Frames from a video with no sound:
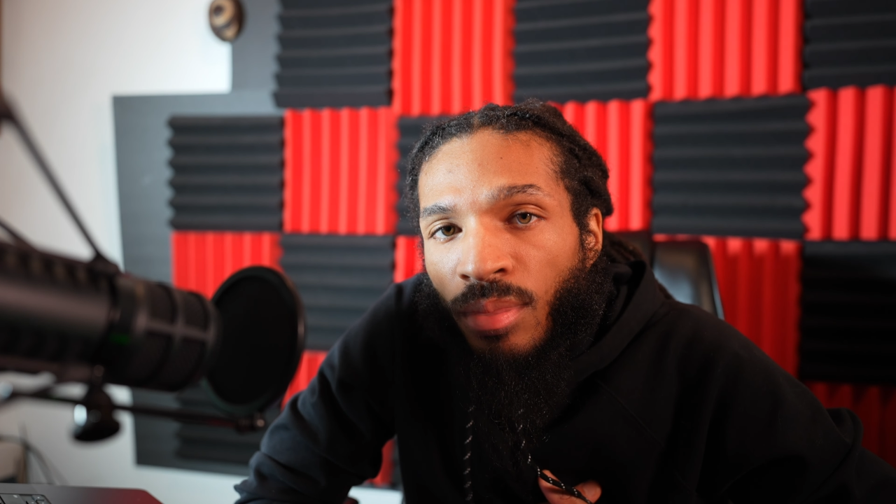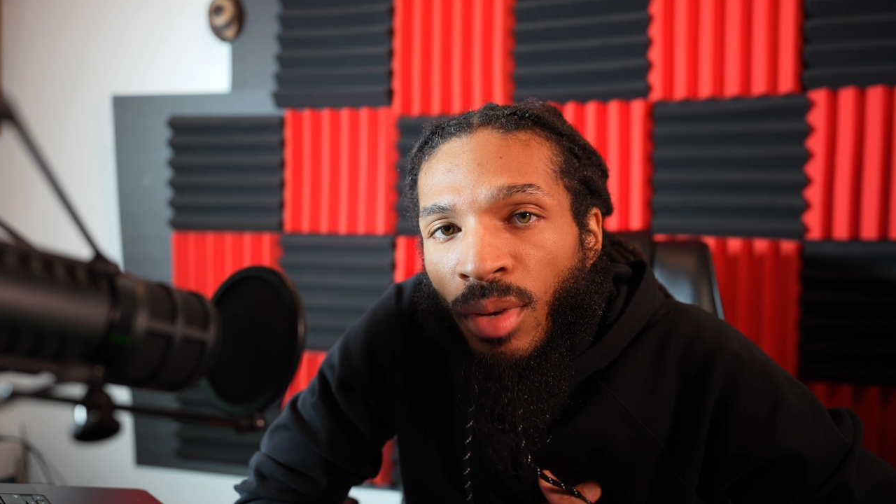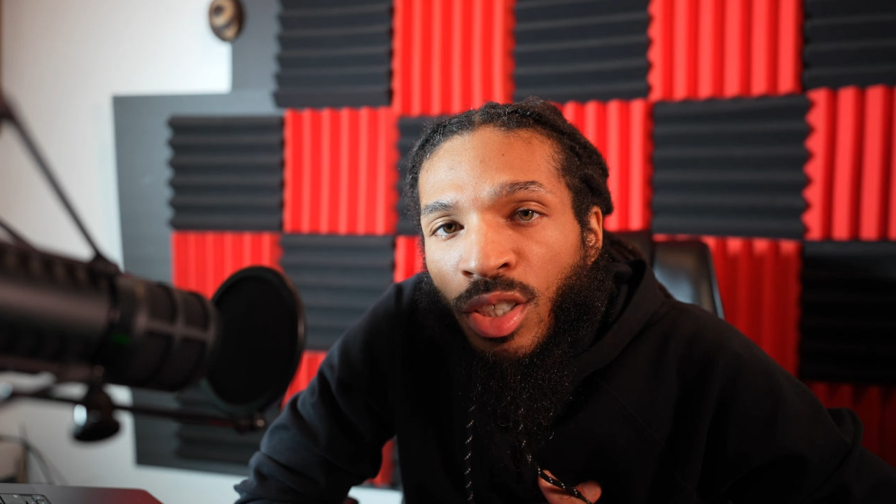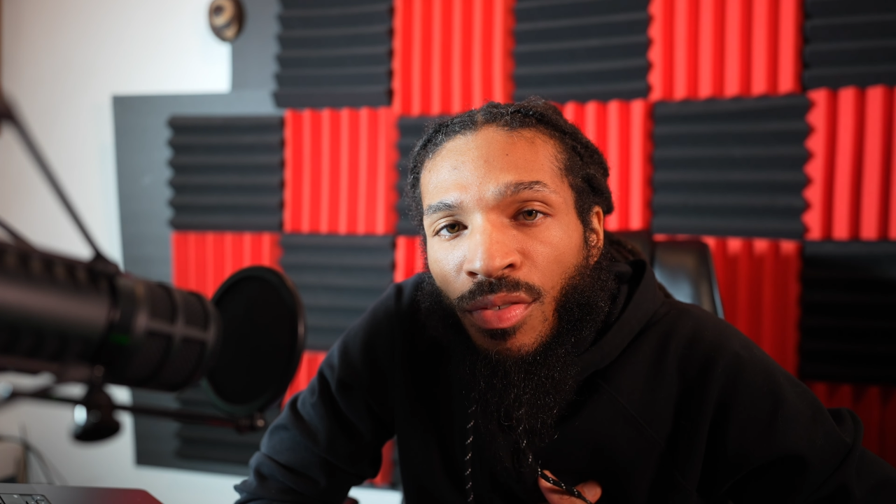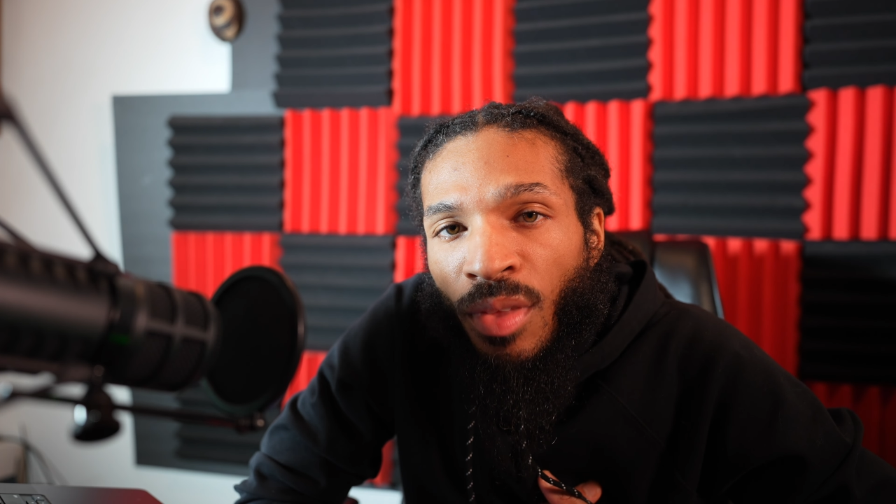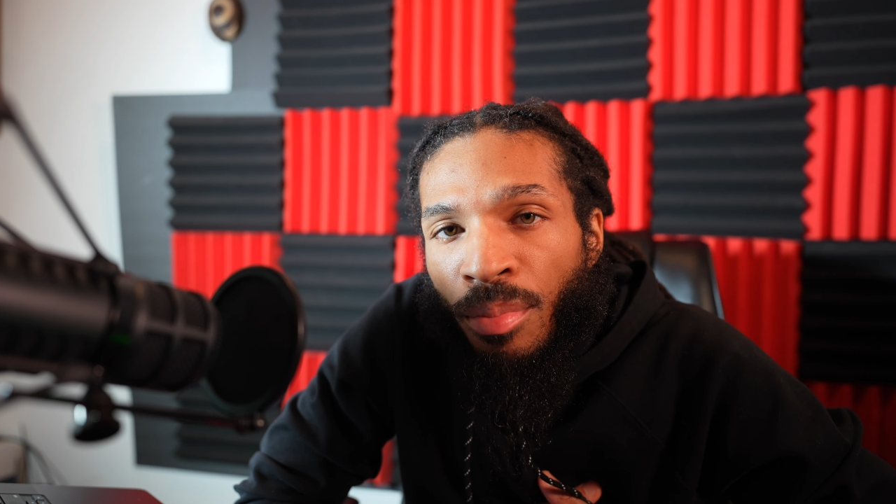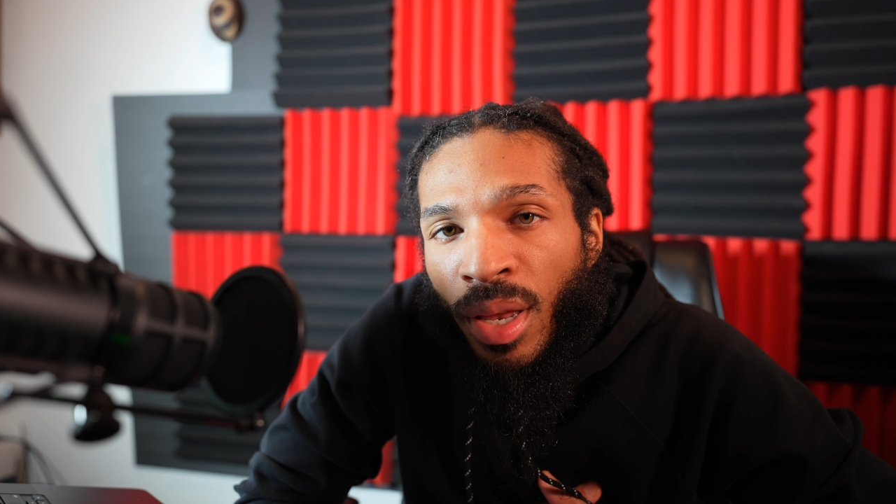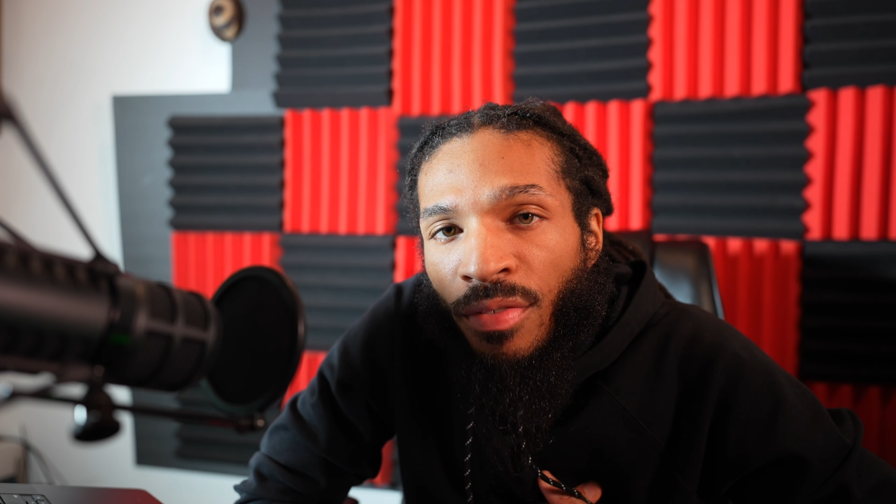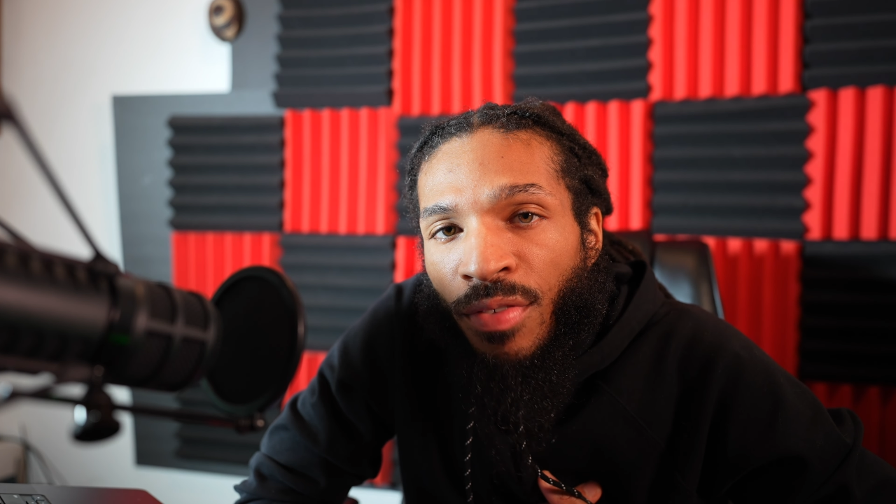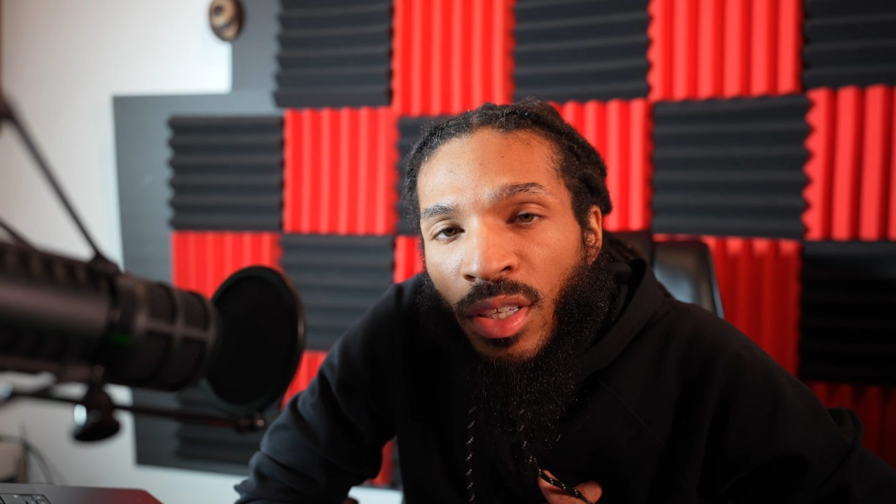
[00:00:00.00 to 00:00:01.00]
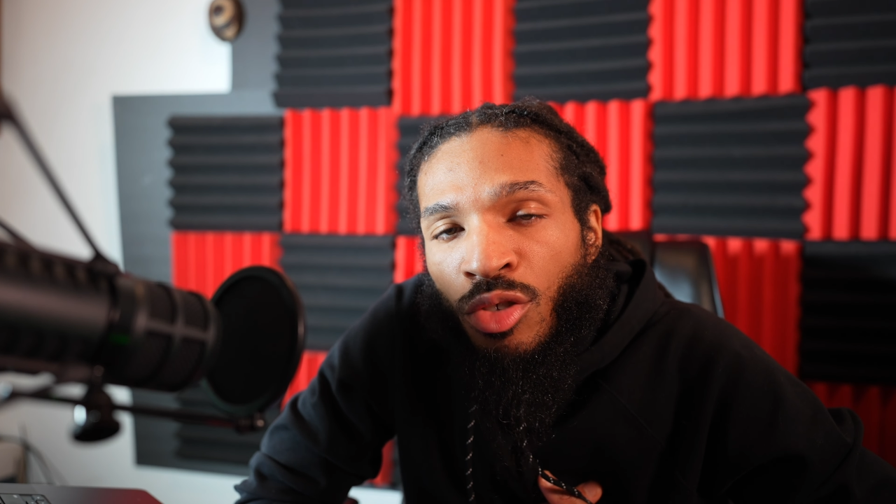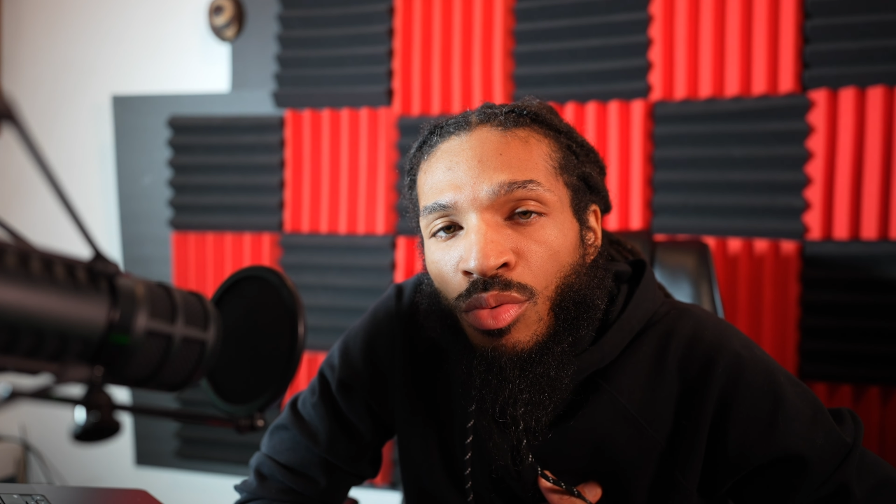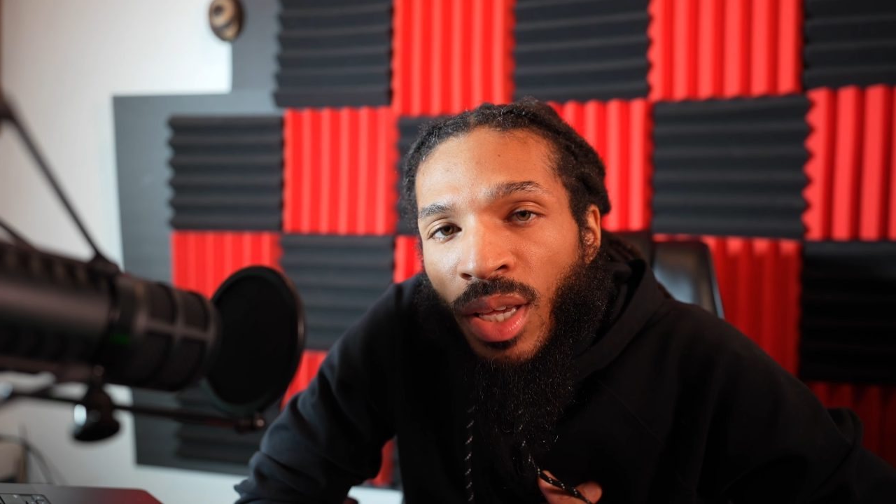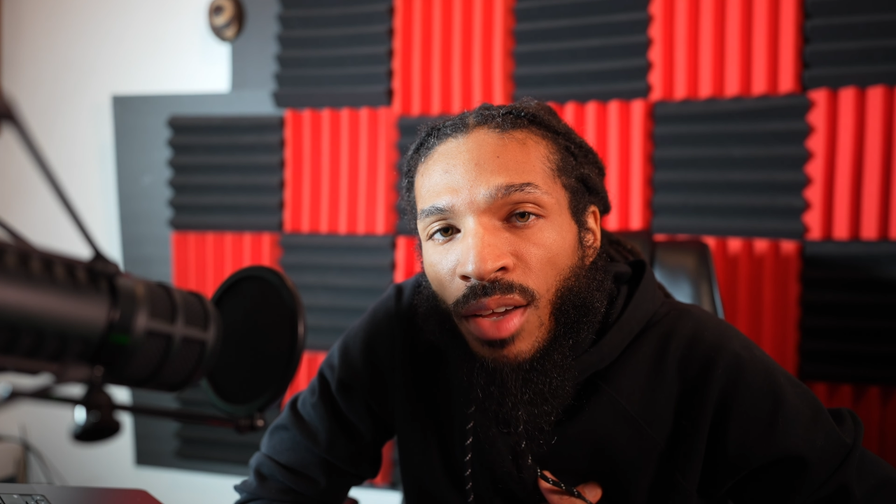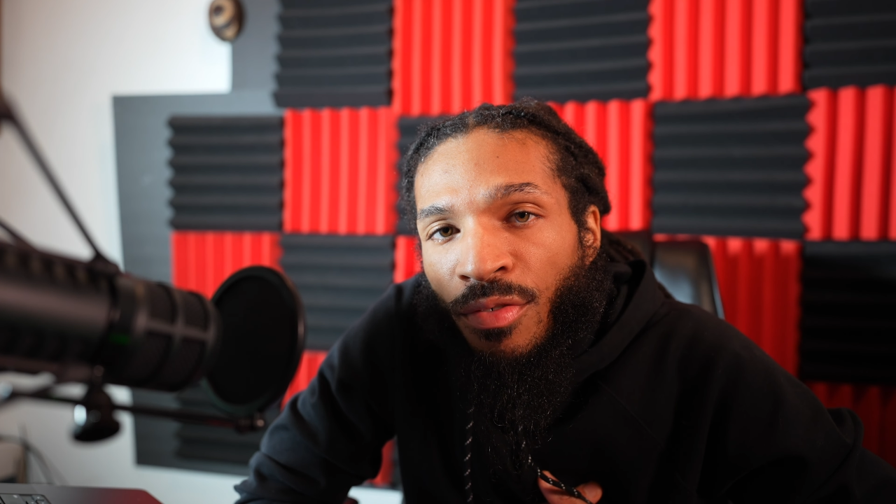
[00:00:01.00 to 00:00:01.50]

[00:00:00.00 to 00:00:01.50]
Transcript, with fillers: much of the benefits you get